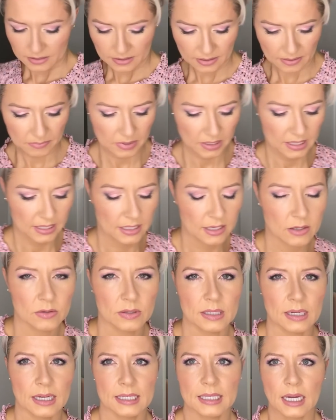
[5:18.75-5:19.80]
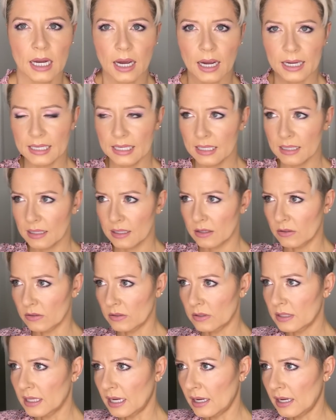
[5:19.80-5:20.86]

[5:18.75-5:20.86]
I'm gonna use a tiny little